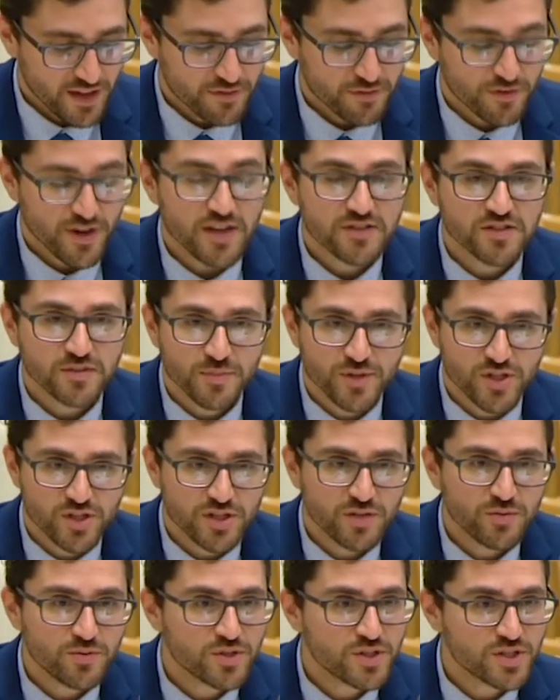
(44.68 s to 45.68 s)
For our
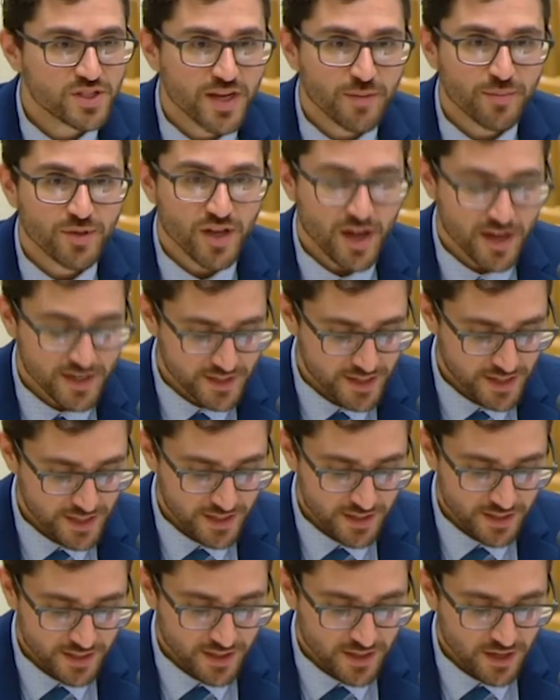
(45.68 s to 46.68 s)
submission, which is number
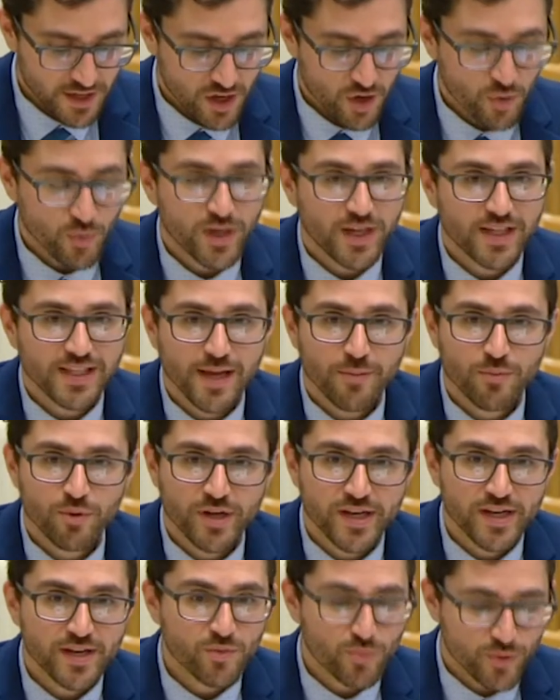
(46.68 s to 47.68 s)
19, we
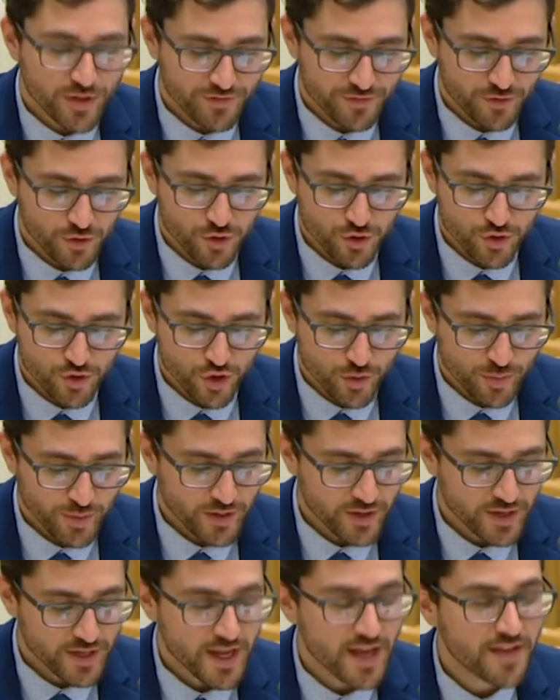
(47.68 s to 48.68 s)
collaborated with Future
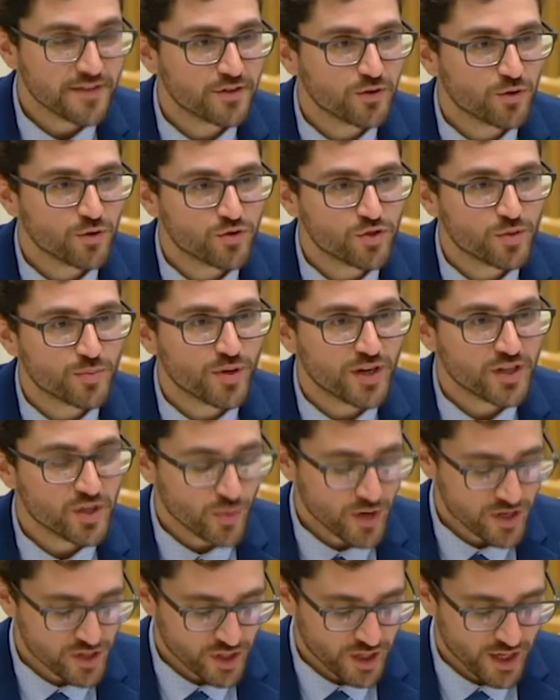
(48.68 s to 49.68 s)
Super, an ethical
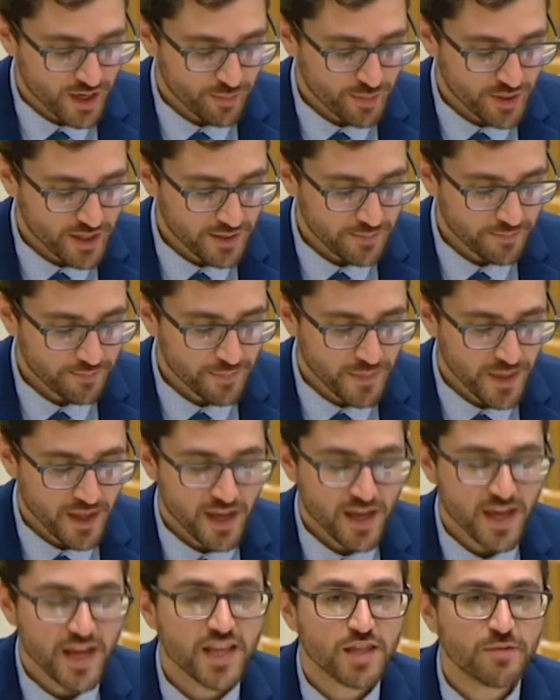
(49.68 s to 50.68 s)
superannuation company,
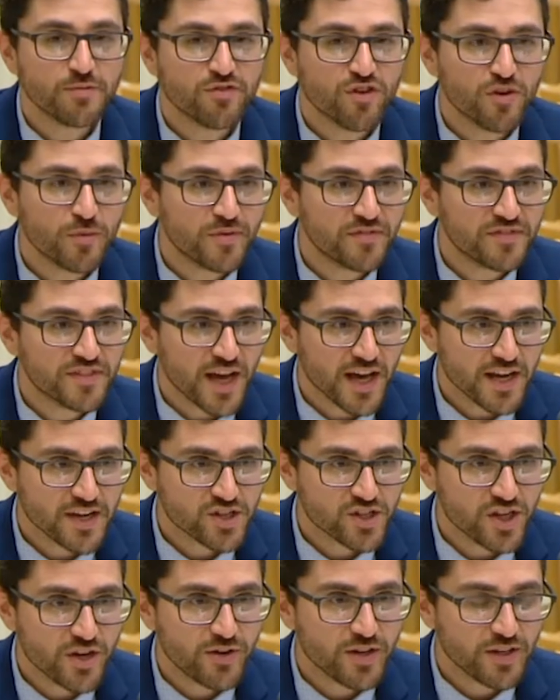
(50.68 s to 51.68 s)
in the form of
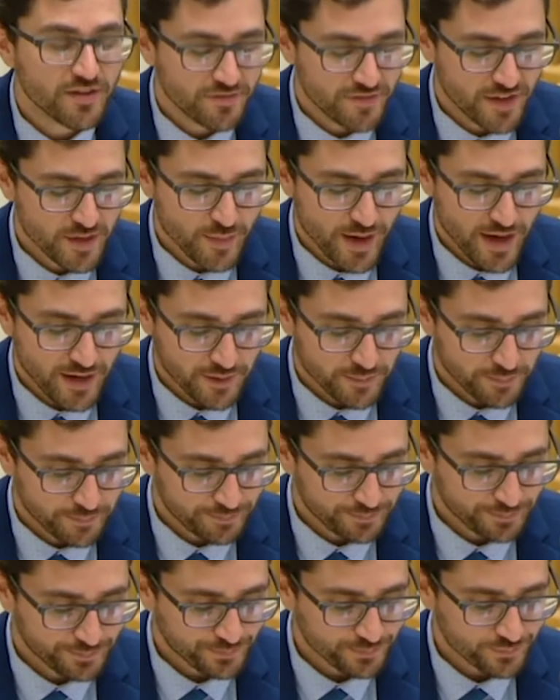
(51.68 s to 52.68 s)
data sharing and feedback.
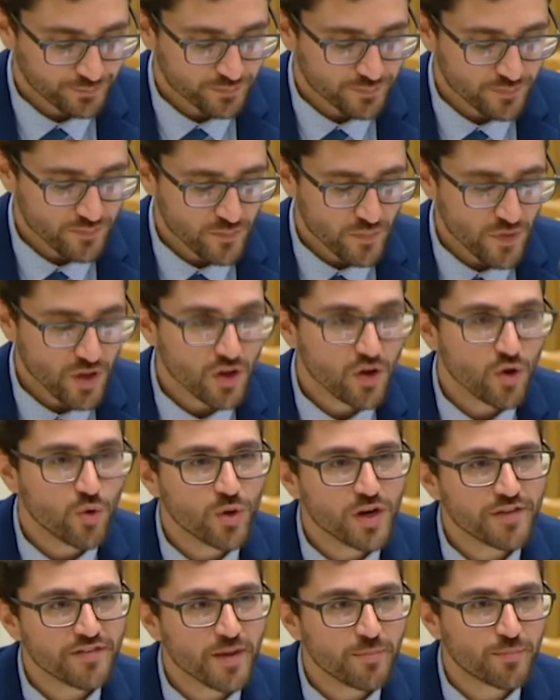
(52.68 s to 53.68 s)

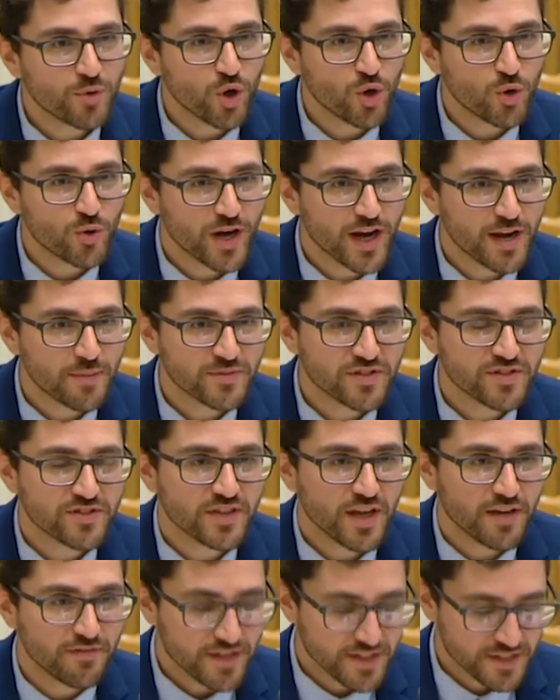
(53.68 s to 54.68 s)
One of our programs,
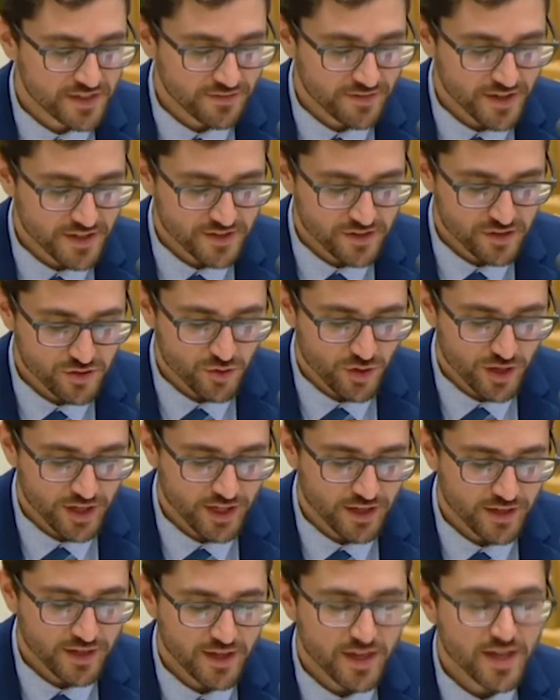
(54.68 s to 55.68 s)
Divest Invest
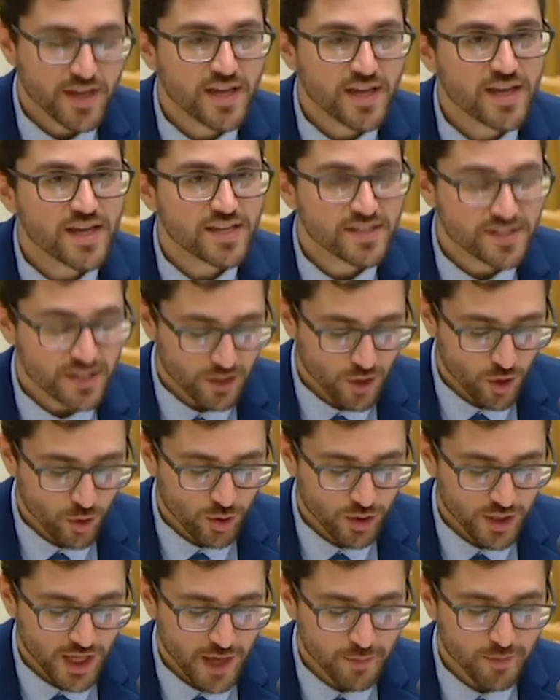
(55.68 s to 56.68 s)
Australia, is the
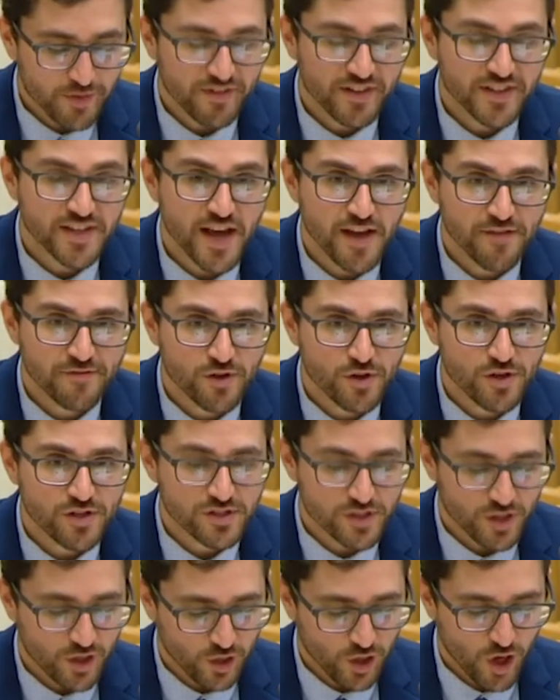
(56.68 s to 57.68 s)
local arm of a
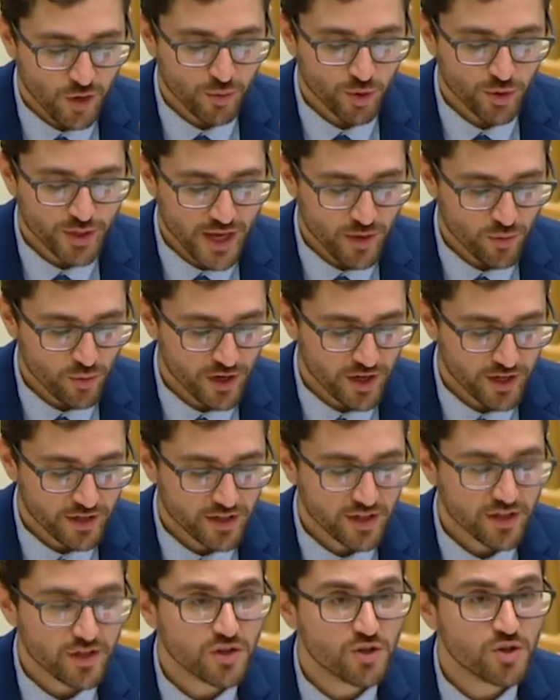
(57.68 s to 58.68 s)
diverse global
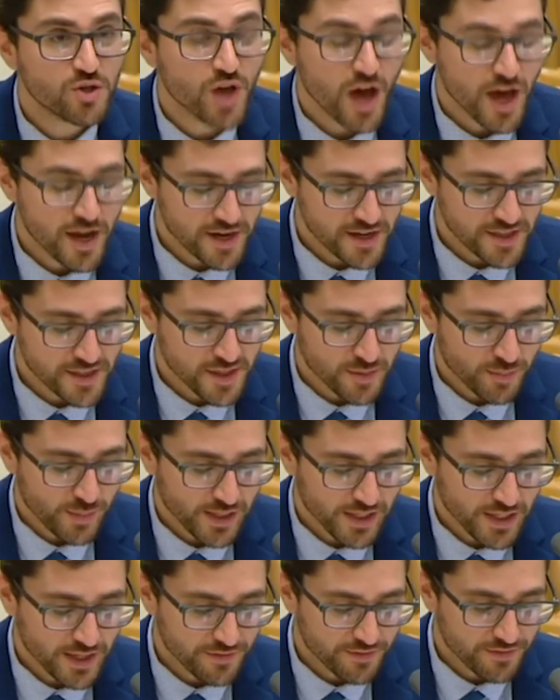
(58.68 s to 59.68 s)
network united in the
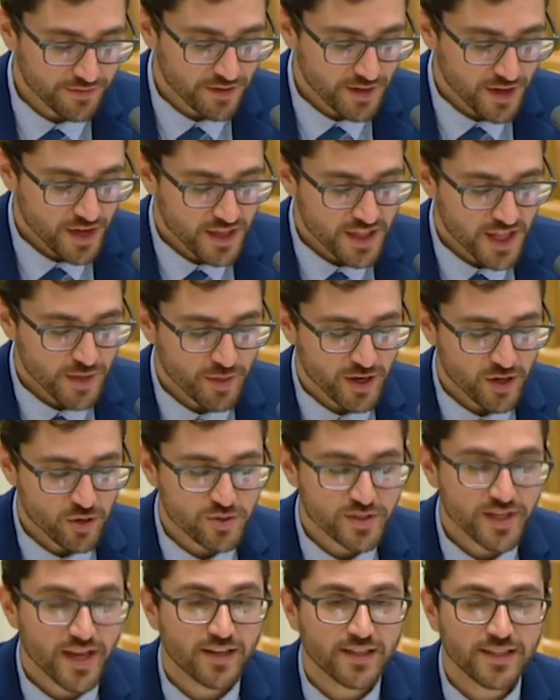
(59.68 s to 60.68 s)
belief that by
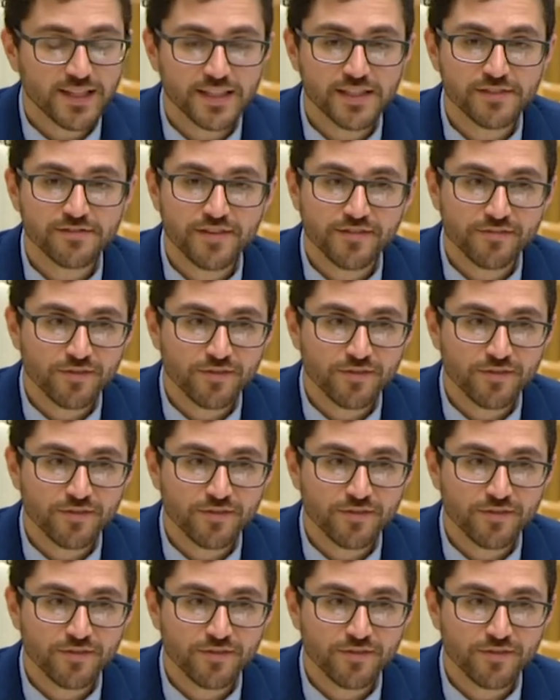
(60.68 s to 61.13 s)
using our collective